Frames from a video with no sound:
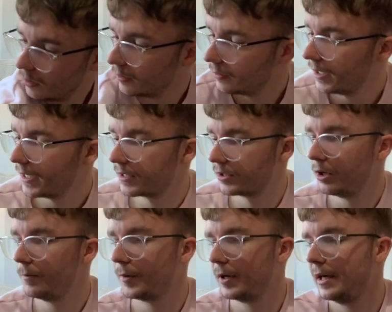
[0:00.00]
Next
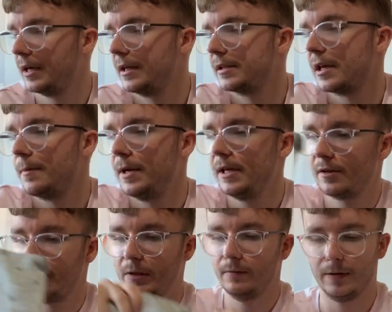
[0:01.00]
up is a piece of
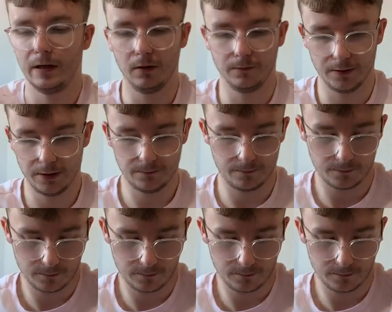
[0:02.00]
mint velvet